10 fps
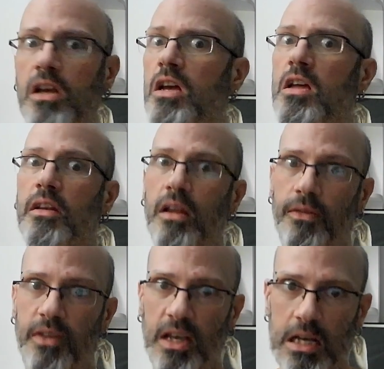Didn't
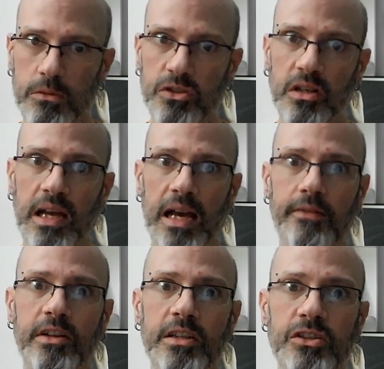think I was going to have
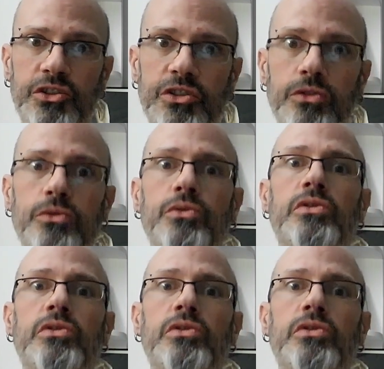any issues.